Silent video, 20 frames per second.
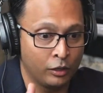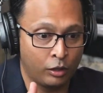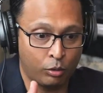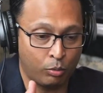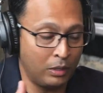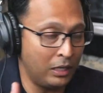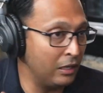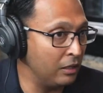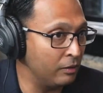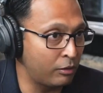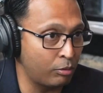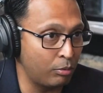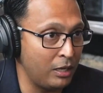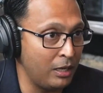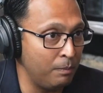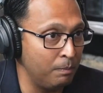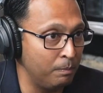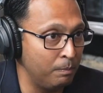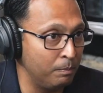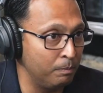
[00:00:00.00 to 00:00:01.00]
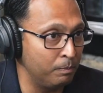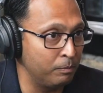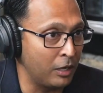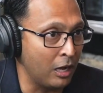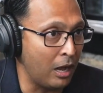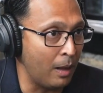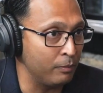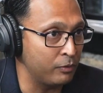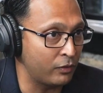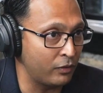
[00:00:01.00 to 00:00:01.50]
Three
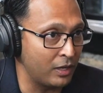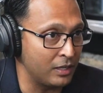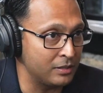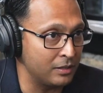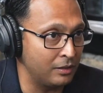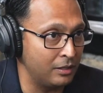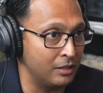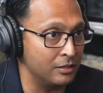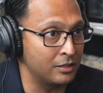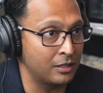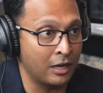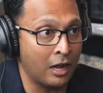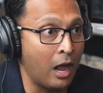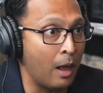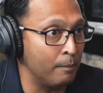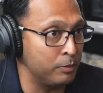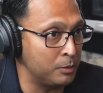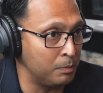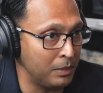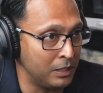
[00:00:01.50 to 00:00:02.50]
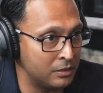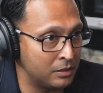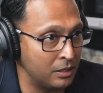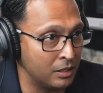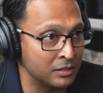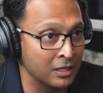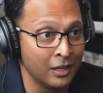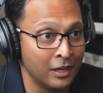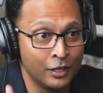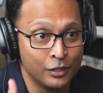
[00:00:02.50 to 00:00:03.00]
comps for us are this. Comps means
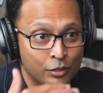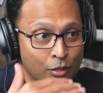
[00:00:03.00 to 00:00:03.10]
this.